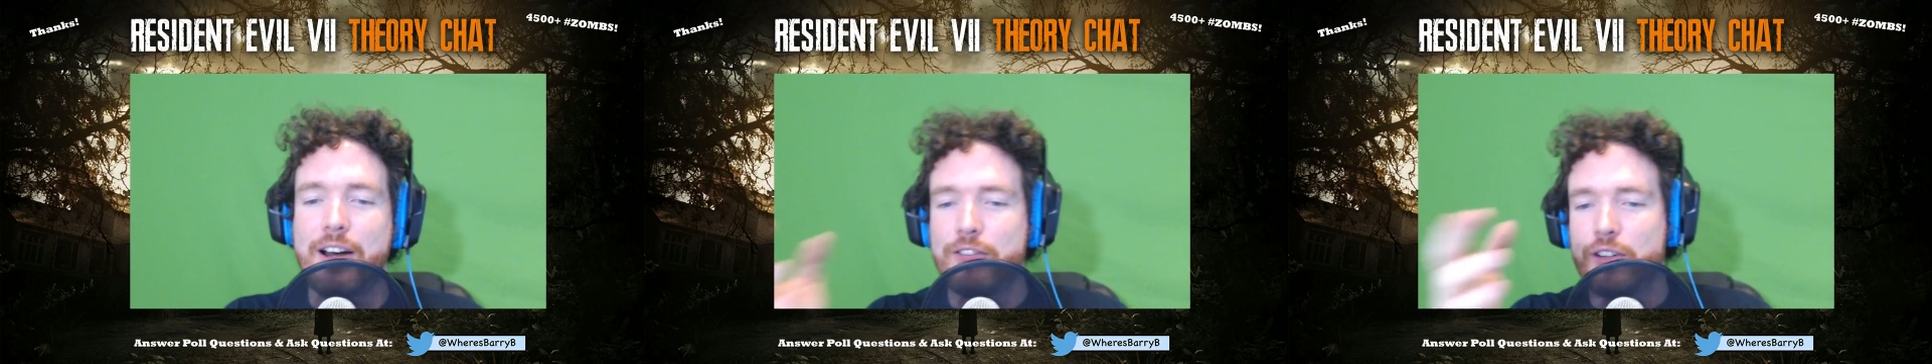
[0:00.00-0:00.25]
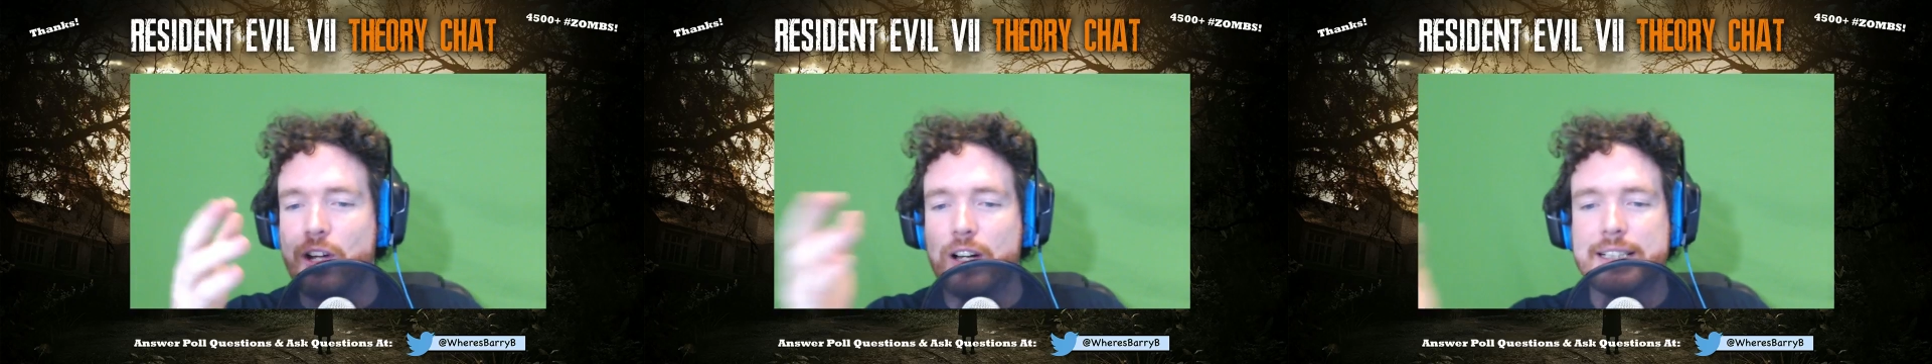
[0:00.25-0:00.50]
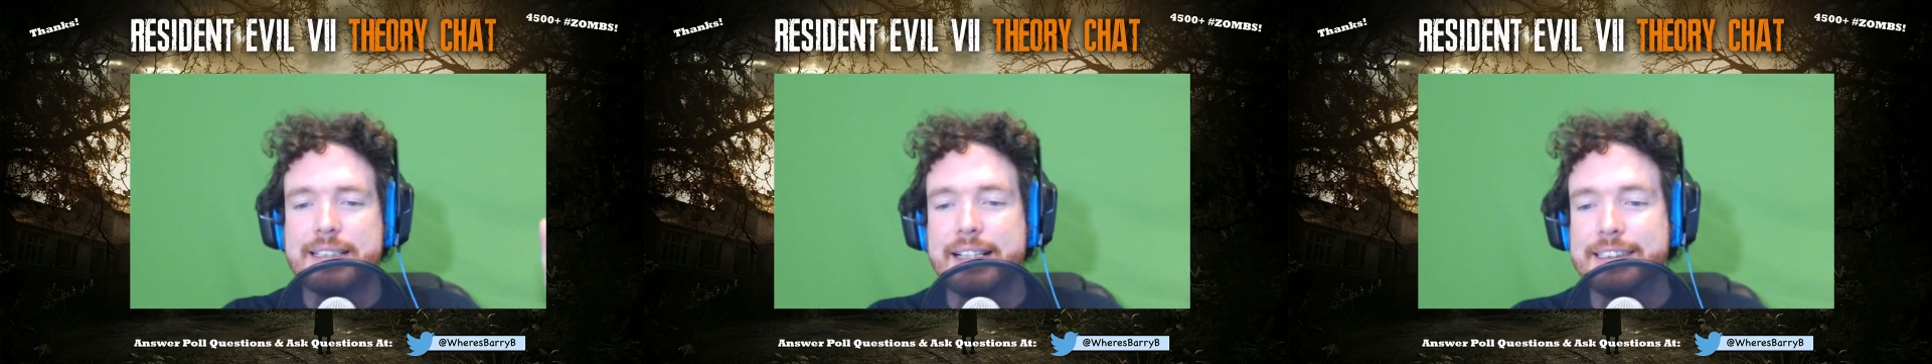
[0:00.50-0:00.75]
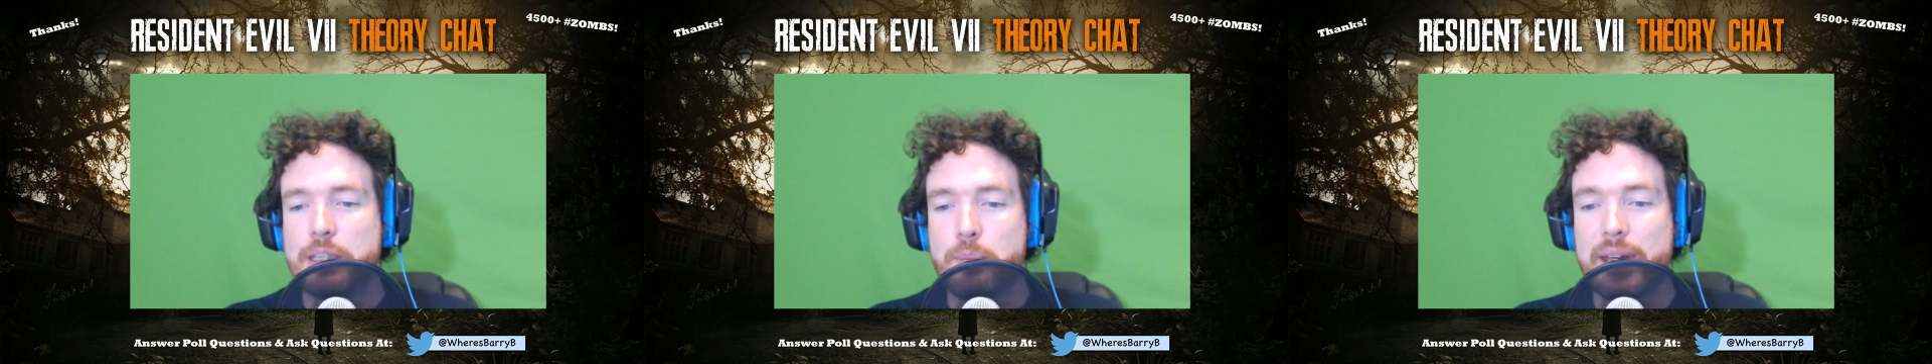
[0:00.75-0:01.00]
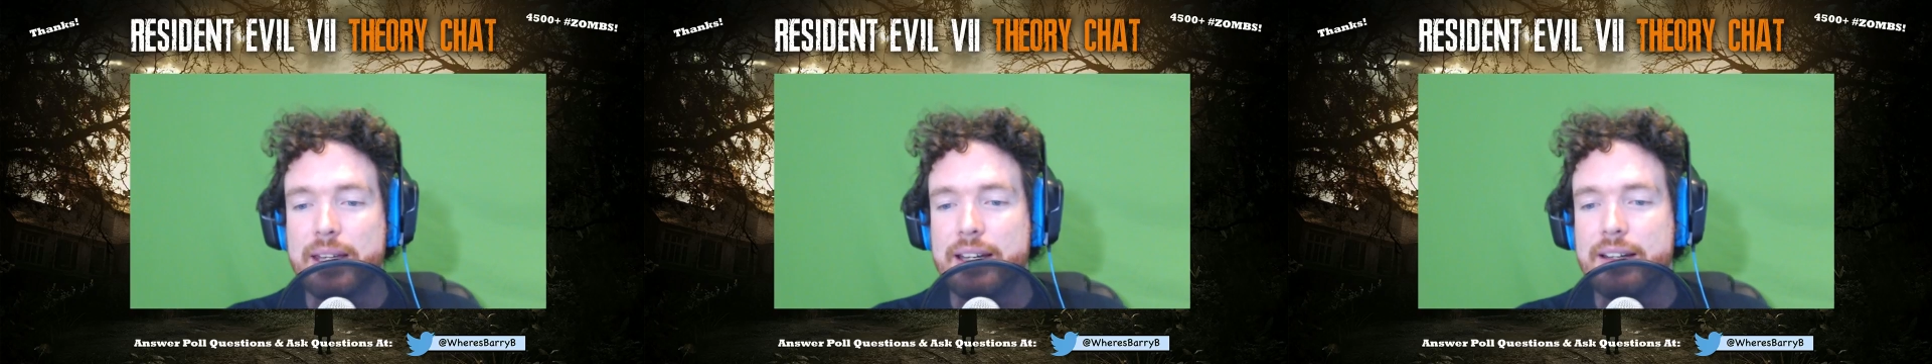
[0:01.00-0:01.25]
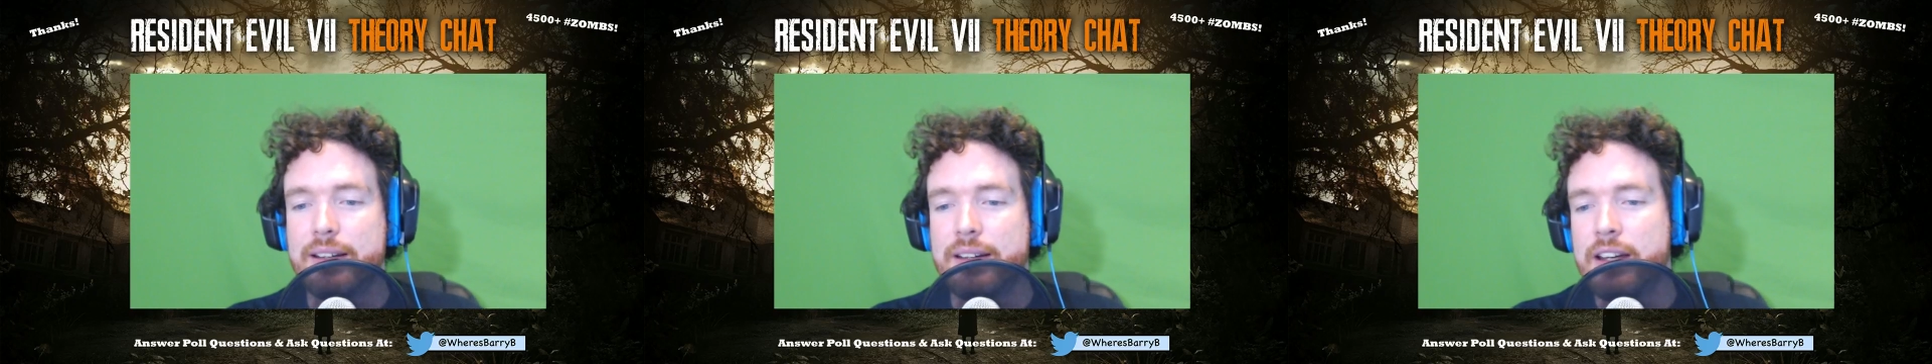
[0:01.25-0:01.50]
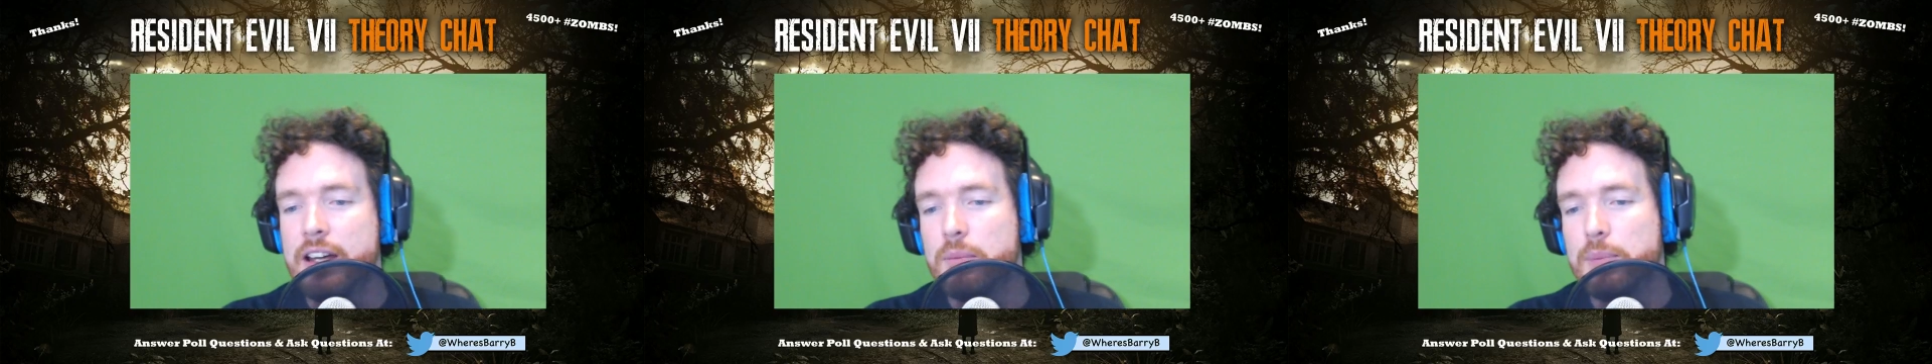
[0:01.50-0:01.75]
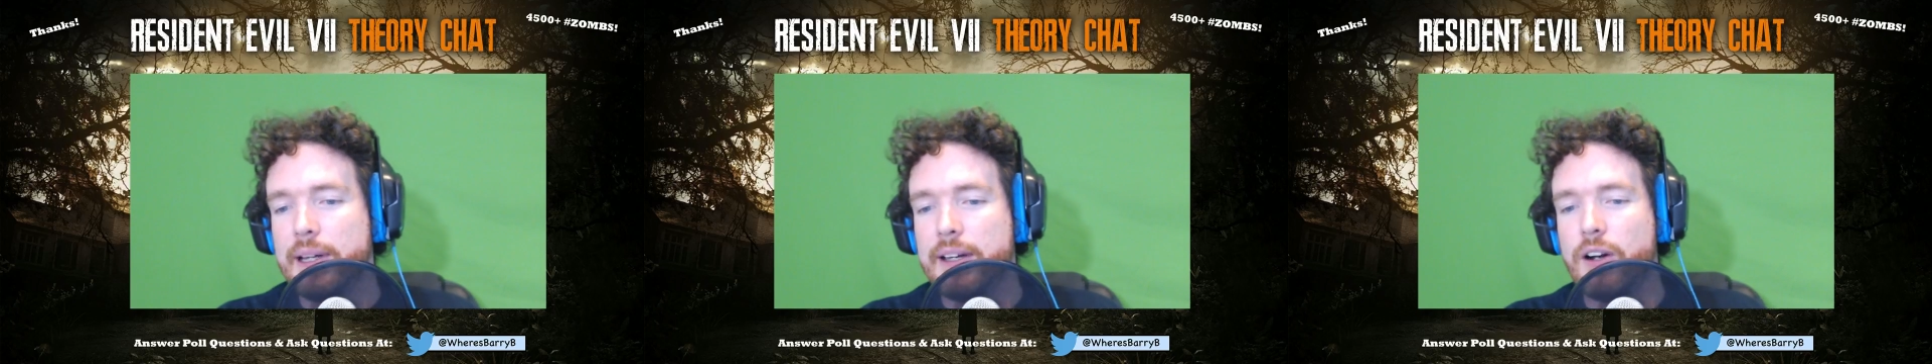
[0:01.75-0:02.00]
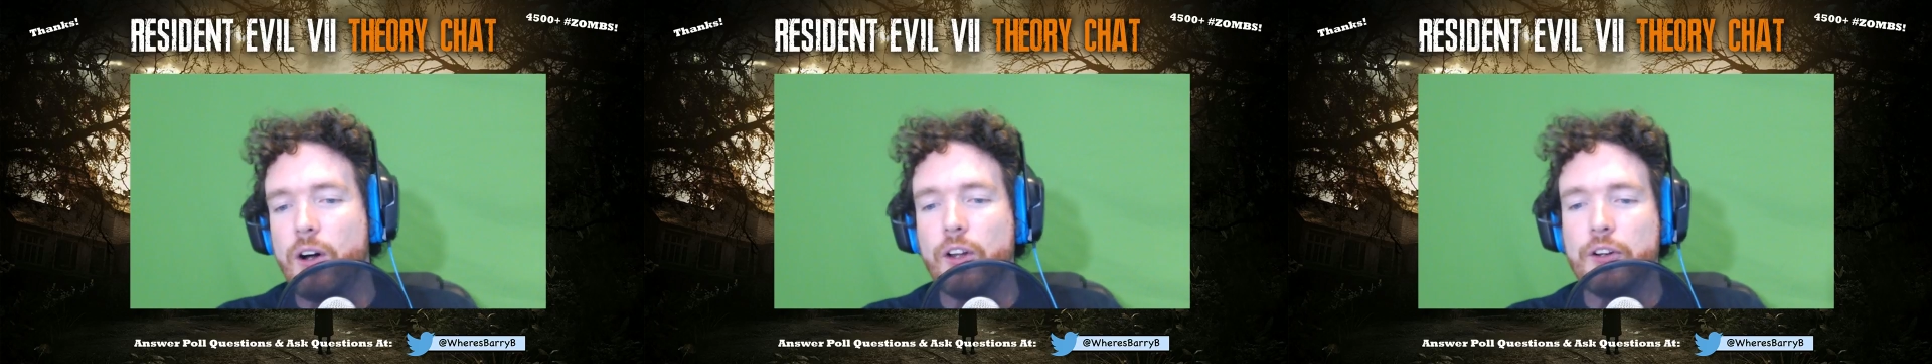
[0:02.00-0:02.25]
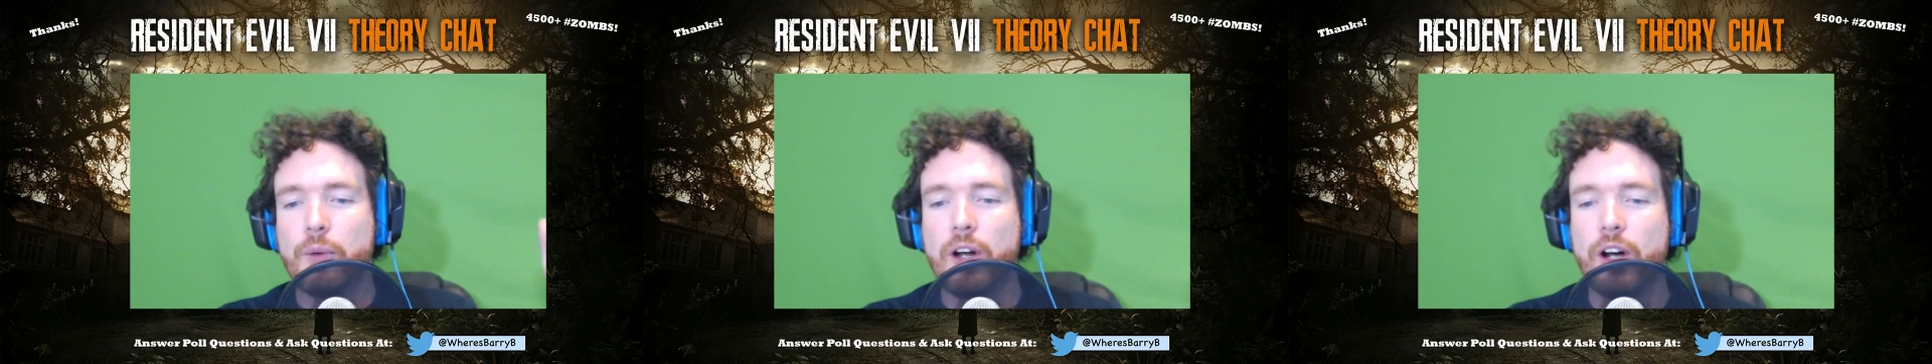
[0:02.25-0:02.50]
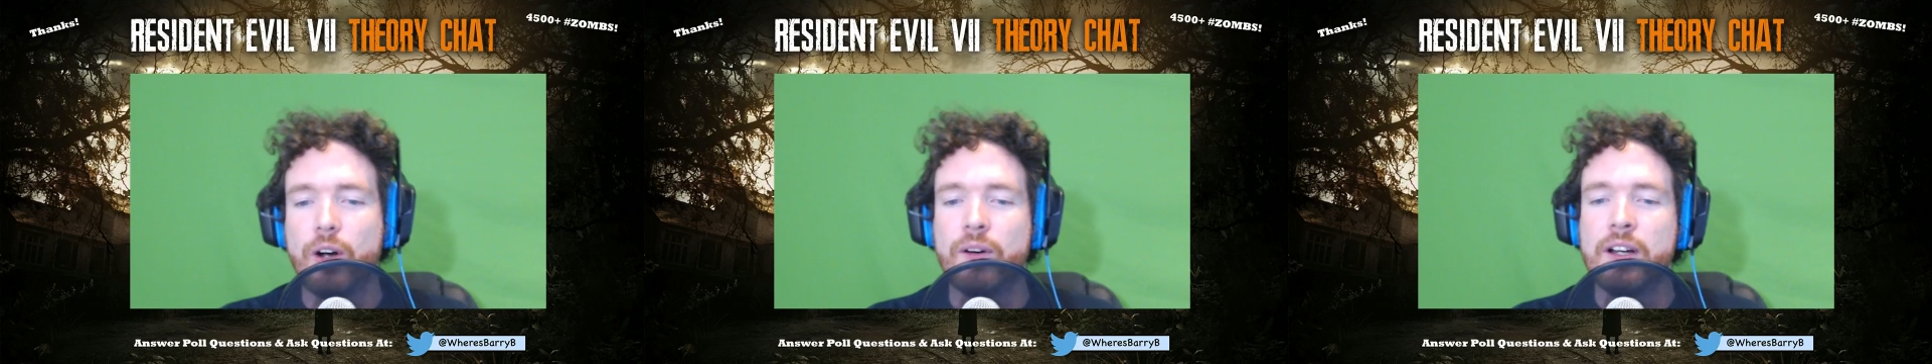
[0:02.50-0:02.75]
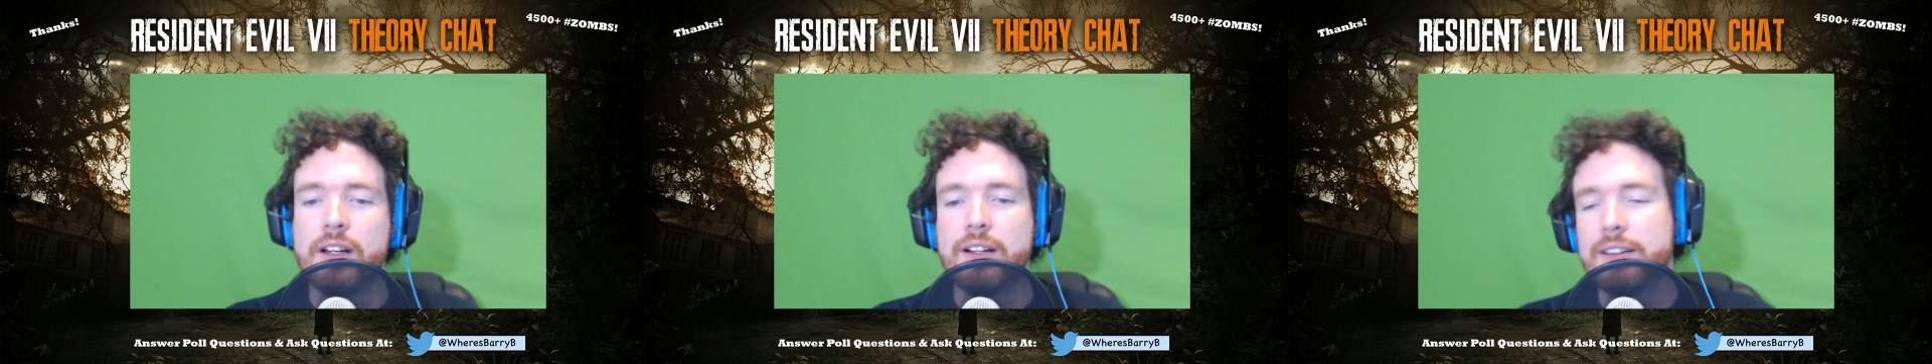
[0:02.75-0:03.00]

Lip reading: However long it takes to beat it, play it all in a row,